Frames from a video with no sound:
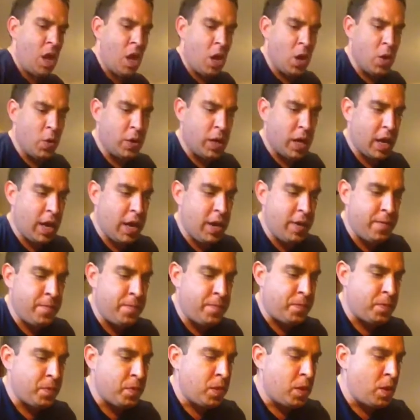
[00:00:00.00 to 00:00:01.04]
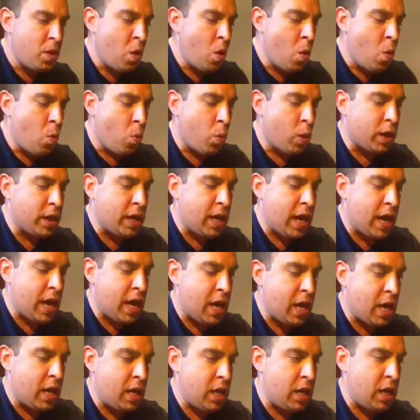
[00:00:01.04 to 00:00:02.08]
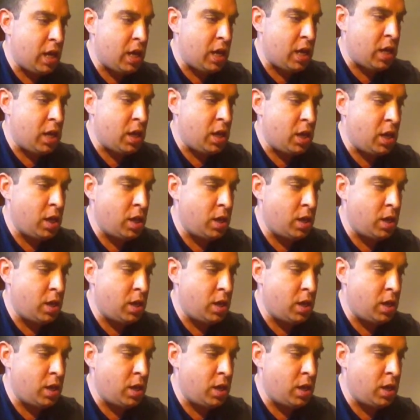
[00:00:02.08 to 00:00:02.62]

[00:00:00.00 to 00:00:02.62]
okay, we're going to add in